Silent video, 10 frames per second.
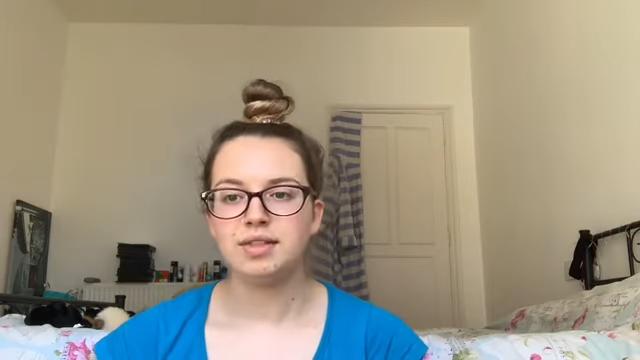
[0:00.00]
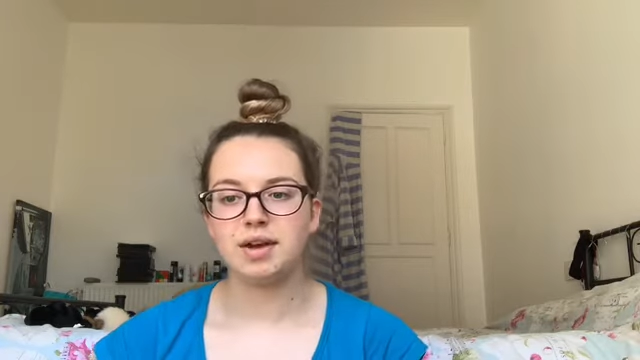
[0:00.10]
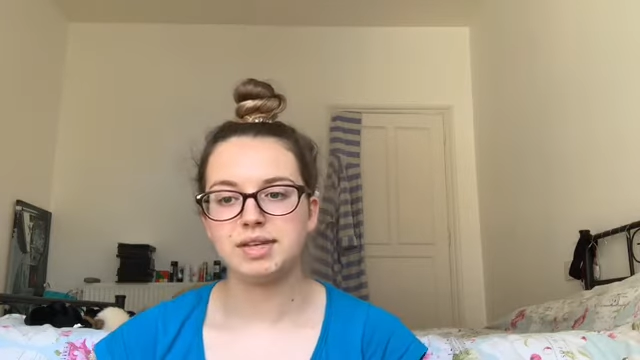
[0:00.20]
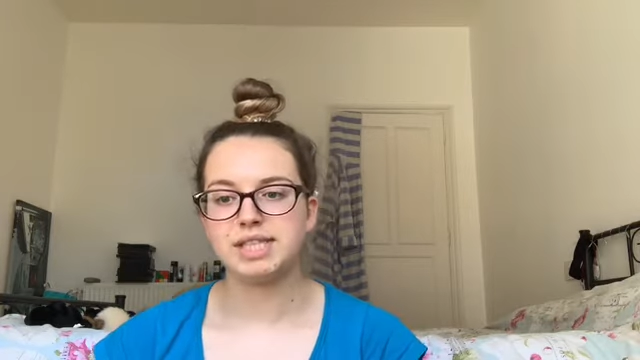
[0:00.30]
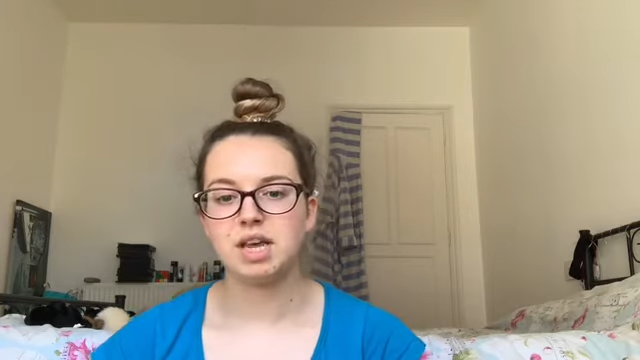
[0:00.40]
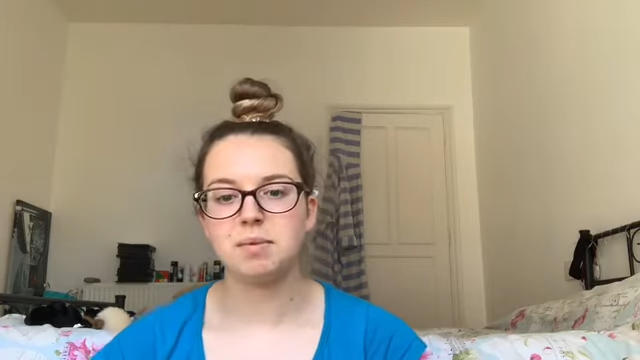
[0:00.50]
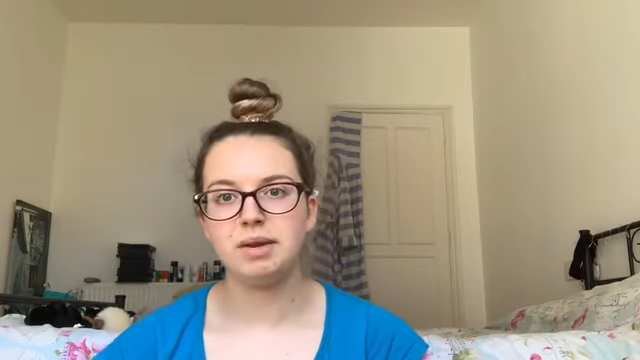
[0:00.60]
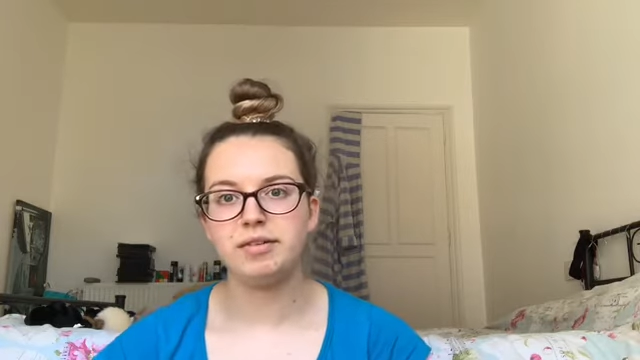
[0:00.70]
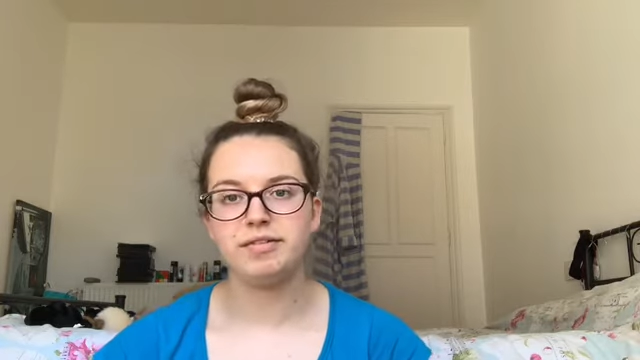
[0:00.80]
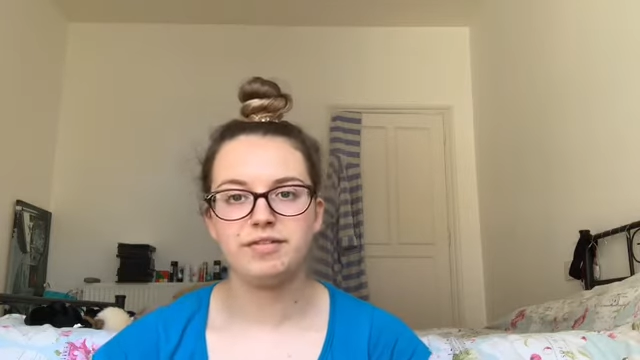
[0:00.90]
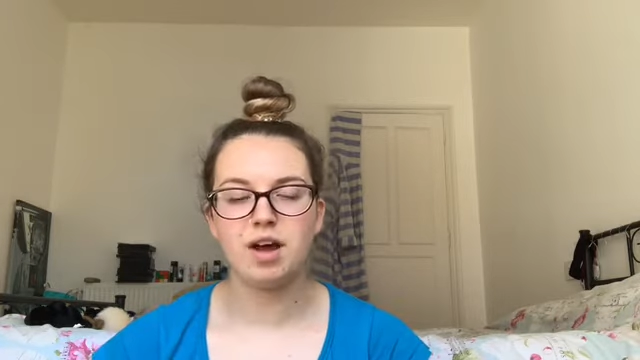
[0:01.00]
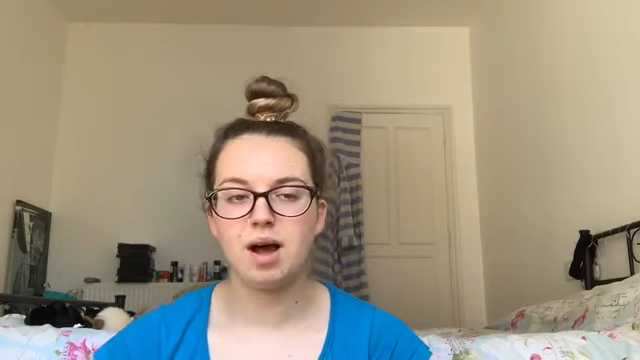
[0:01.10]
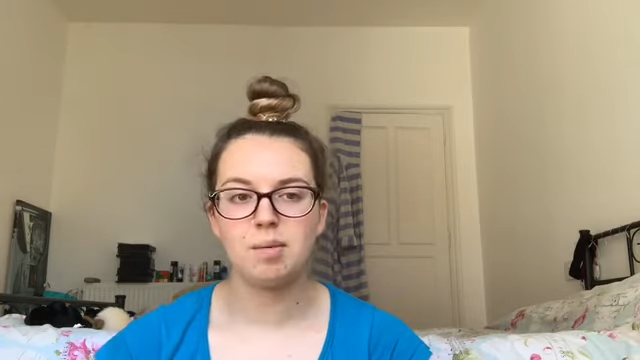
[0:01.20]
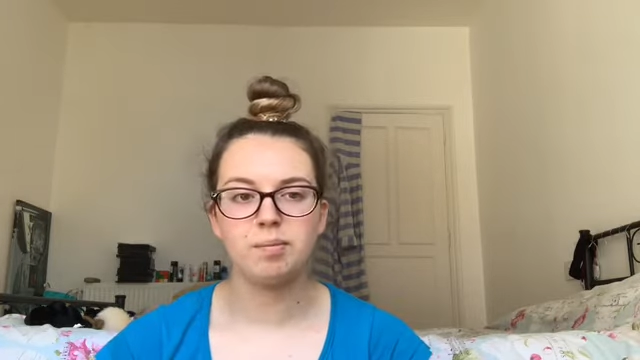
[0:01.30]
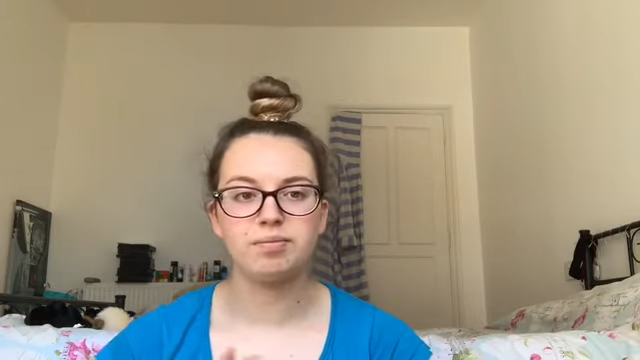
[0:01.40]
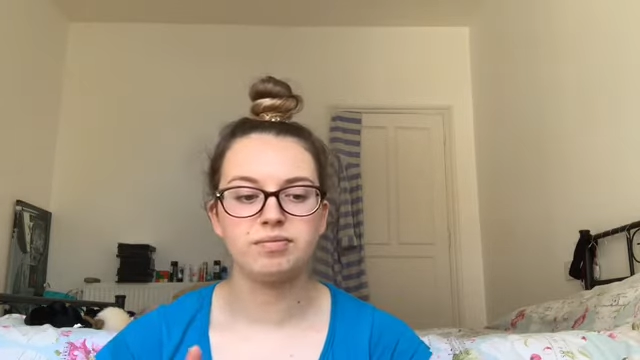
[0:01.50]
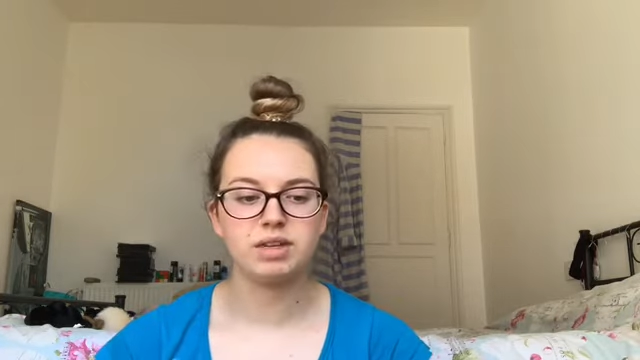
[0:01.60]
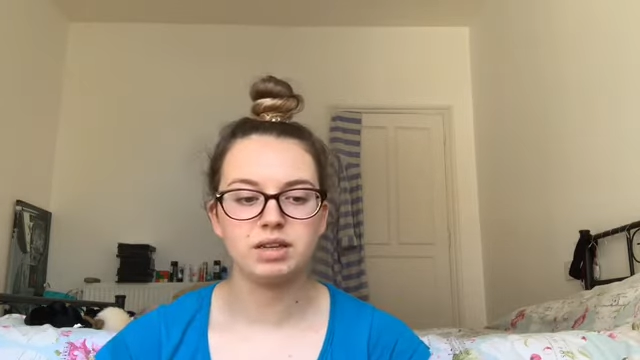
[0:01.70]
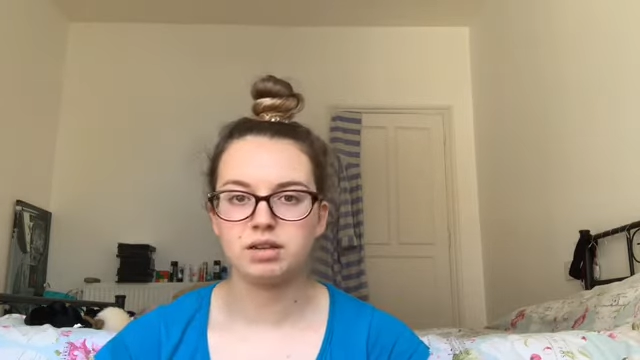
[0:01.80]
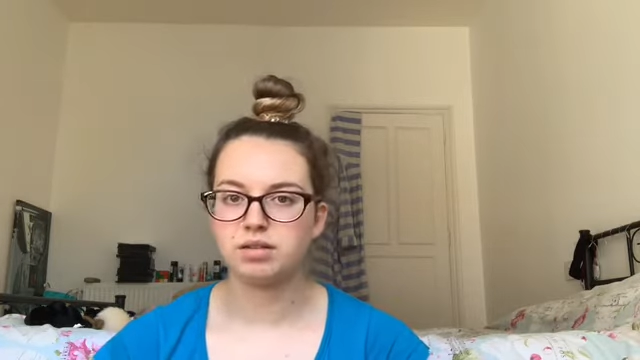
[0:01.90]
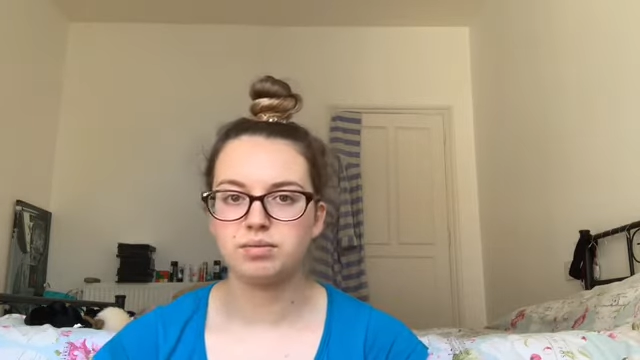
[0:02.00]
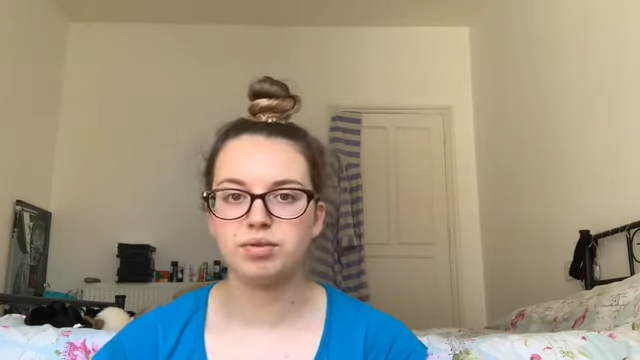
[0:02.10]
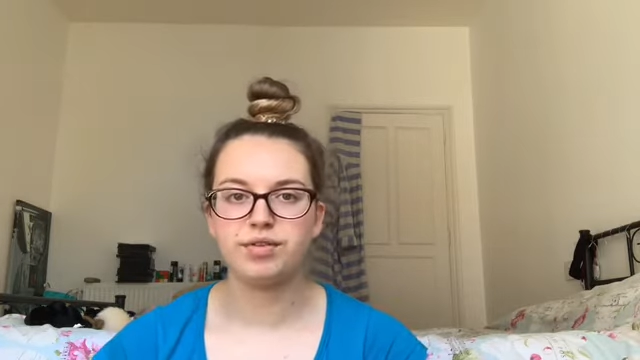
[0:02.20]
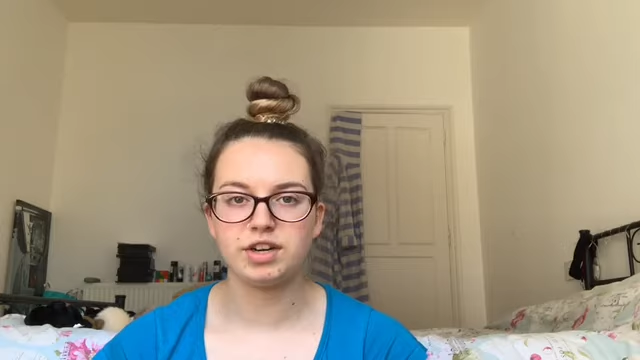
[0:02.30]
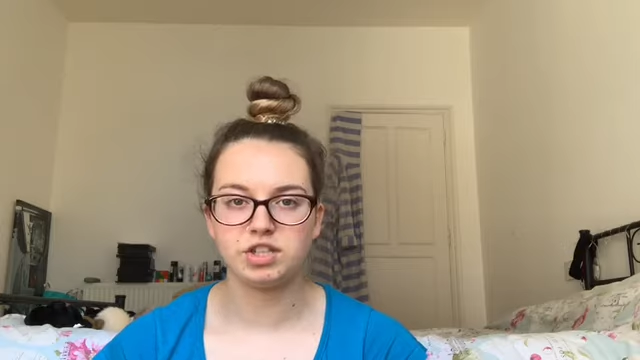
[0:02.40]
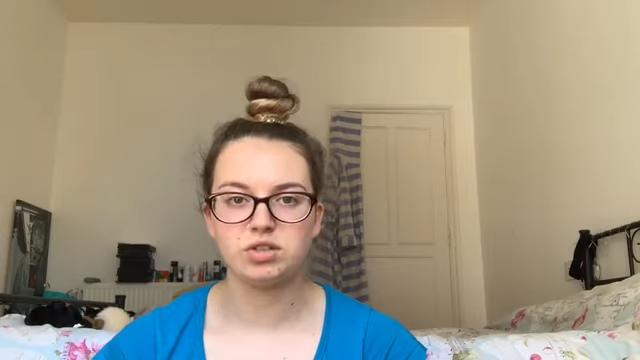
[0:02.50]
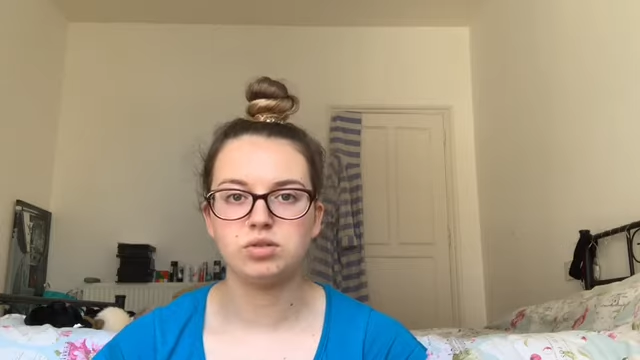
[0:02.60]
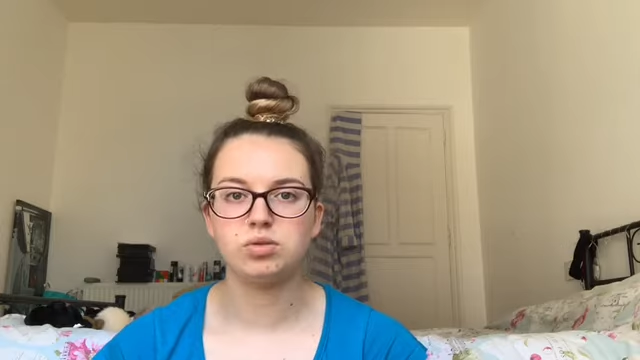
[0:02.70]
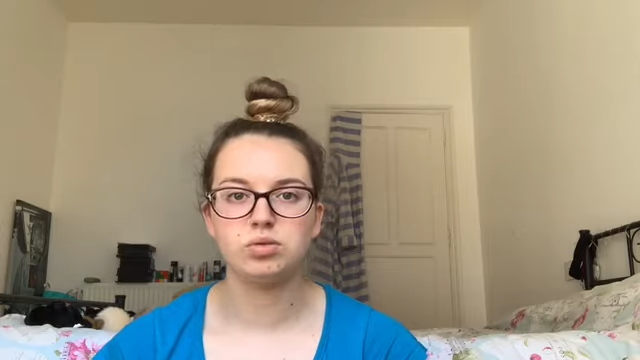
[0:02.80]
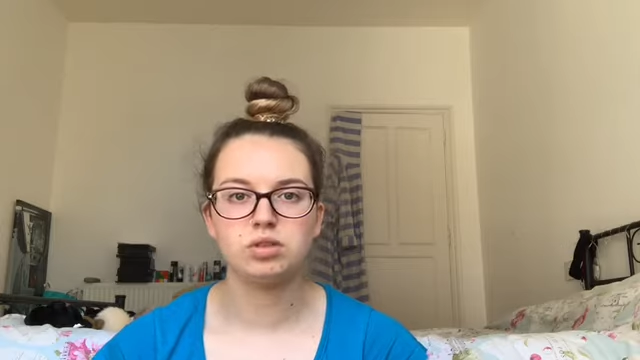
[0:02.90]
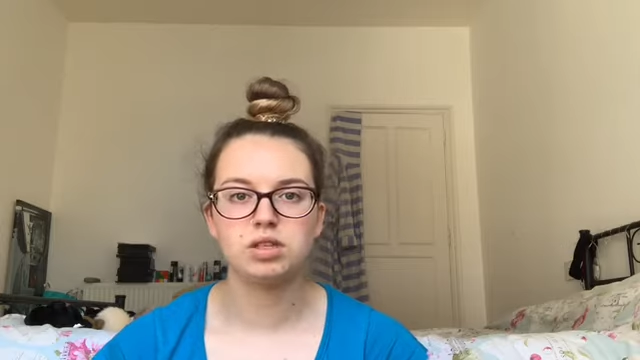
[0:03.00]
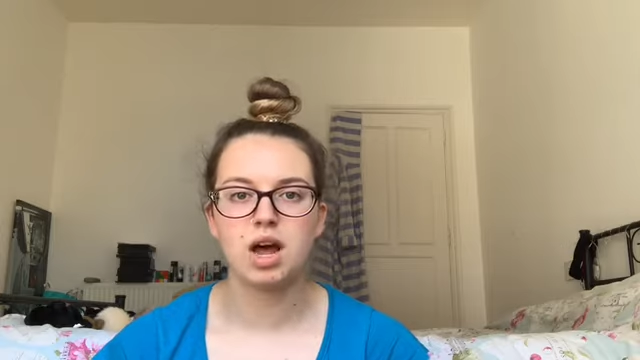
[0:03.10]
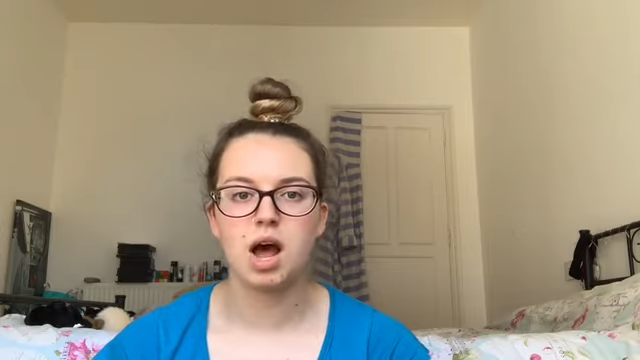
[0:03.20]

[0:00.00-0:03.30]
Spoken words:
There are so many professionals,